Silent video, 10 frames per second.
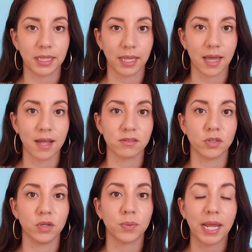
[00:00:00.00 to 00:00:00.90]
like that,
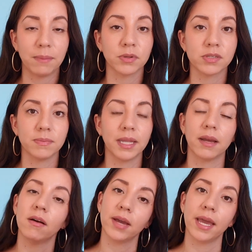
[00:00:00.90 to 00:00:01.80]
so you were able to be
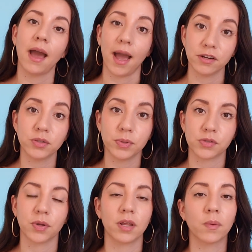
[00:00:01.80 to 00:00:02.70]
like, okay, I do
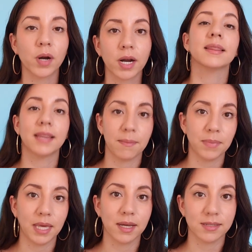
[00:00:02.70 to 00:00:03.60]
enjoy their work, let
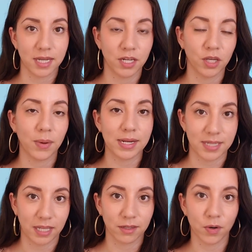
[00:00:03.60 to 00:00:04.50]
me continue and
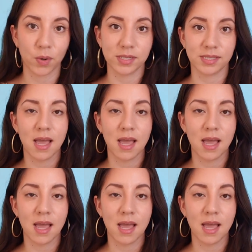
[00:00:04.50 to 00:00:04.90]
take their course.